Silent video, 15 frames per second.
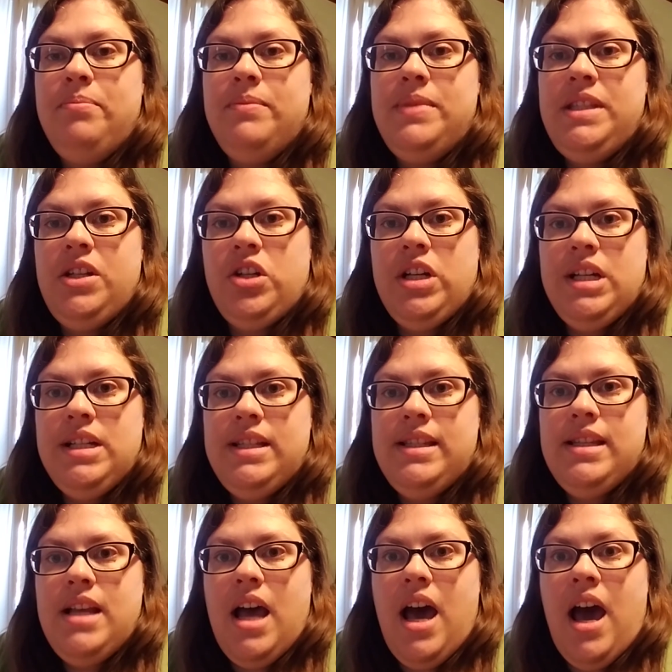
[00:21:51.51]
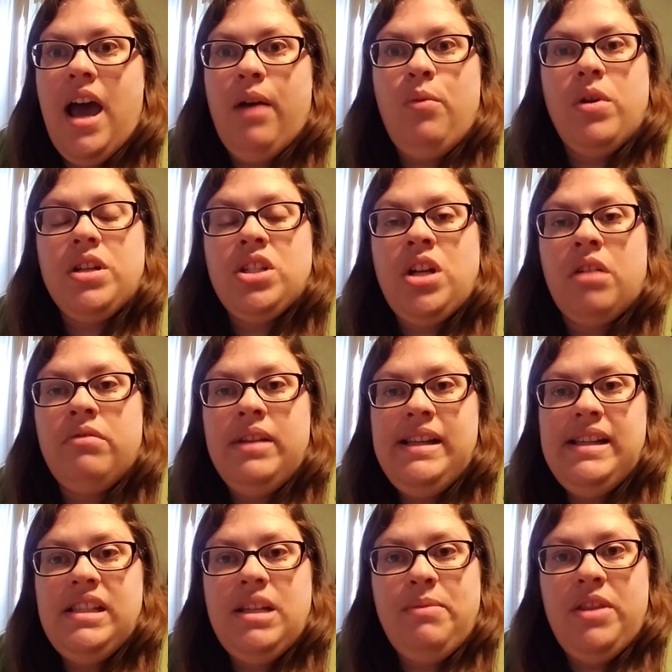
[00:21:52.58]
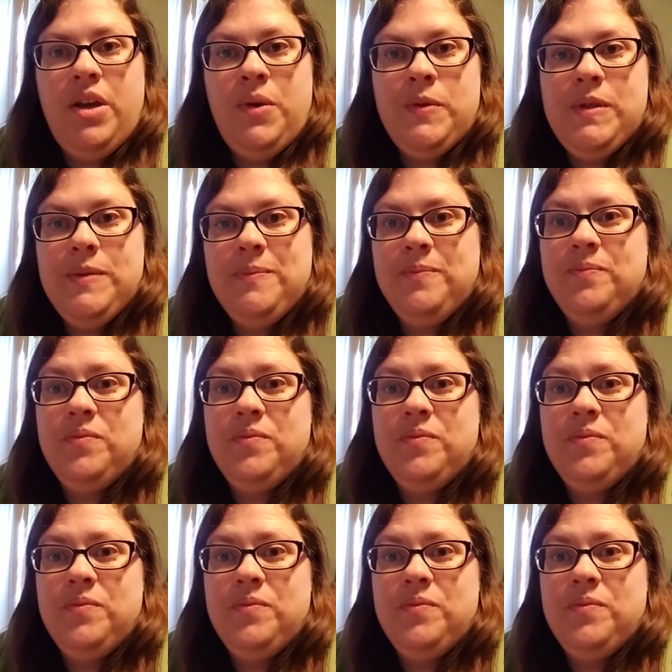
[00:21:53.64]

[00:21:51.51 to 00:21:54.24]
series, I want to start releasing some of those.